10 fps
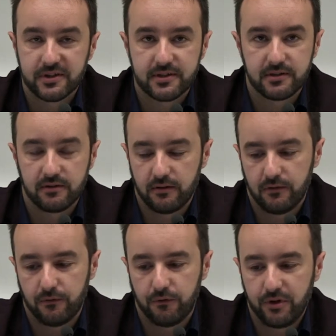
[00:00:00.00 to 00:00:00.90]
plus
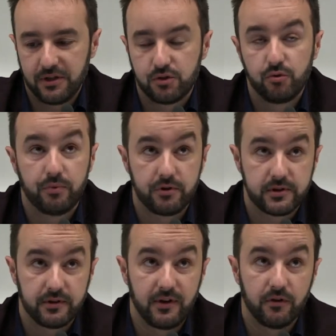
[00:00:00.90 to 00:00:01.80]

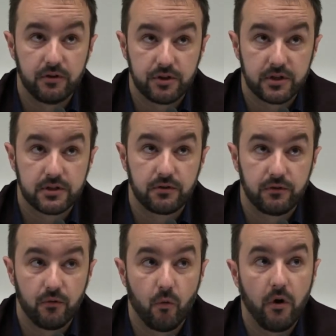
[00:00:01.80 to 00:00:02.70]
42% in just
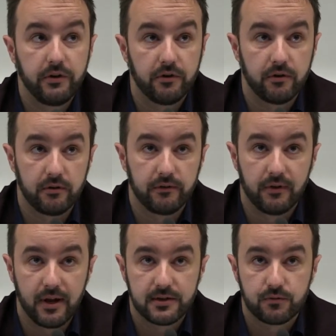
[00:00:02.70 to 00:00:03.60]
1 year,
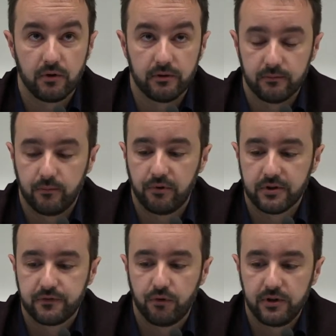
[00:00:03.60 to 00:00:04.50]
the last one,
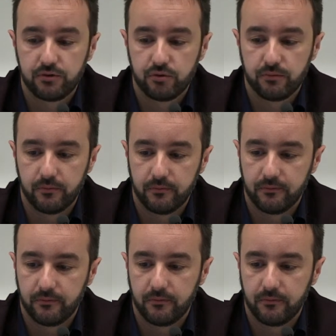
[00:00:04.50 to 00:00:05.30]
plus 42%